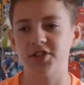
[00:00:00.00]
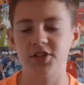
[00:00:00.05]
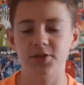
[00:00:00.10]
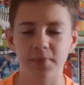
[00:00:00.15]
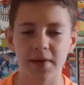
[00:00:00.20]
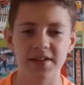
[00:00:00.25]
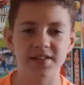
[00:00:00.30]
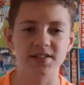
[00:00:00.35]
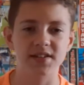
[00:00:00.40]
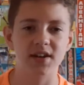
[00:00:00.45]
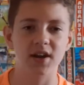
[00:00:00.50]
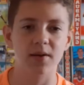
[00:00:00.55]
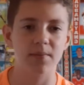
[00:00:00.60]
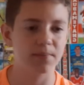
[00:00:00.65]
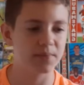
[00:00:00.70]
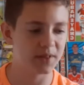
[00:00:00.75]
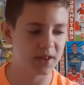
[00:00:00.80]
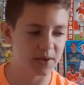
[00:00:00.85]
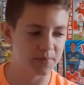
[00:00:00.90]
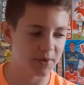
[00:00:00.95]
It's a betting
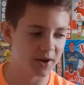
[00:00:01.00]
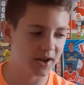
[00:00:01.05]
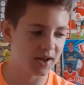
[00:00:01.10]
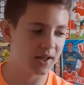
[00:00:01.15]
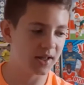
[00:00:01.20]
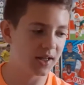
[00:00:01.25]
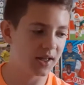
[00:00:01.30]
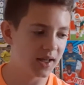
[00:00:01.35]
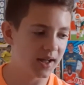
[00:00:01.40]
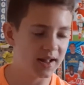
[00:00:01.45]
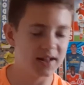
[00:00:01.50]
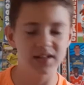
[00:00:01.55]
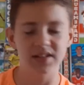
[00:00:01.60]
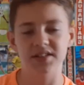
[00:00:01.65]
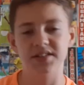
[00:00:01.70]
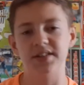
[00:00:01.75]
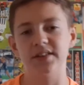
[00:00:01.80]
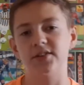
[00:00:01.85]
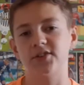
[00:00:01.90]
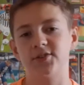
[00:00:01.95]
company, but at
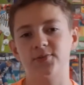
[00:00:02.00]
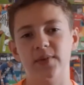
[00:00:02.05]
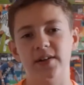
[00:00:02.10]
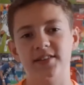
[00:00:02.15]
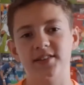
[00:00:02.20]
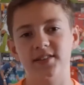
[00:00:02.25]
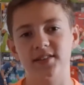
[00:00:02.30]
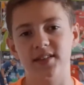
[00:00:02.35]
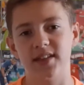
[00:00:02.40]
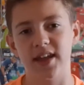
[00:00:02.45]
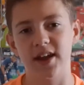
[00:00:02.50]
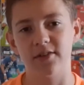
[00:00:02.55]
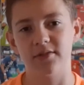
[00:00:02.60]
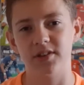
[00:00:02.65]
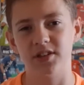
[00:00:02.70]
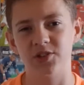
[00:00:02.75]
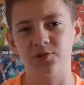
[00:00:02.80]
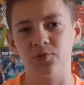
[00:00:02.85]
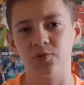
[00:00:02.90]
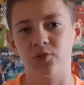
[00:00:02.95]
least it looks better than the
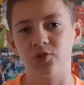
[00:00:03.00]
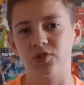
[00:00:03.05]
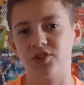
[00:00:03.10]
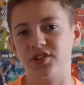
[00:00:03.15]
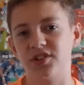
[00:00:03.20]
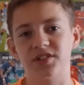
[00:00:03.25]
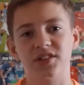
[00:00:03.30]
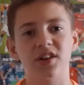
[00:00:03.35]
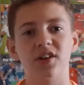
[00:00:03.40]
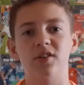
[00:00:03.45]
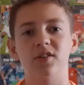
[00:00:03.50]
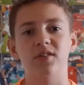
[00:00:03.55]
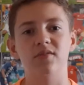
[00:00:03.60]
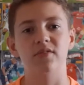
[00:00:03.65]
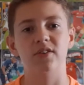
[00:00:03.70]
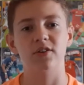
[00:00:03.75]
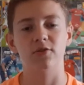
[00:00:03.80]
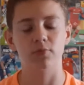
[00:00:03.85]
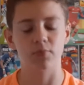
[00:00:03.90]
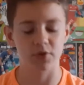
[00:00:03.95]
LD Sports. That's the only
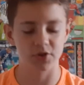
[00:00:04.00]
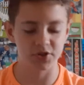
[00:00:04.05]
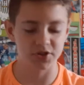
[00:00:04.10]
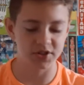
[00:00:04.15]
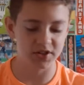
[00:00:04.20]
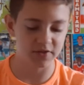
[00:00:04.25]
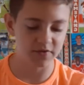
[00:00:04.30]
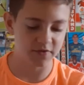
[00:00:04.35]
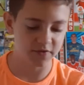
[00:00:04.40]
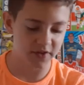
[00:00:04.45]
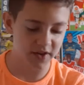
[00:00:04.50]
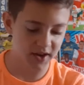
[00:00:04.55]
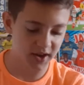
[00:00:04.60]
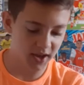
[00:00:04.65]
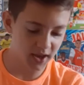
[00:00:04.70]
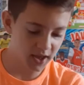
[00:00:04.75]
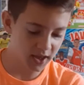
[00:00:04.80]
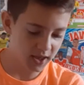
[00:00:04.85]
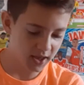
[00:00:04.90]
real positive thing.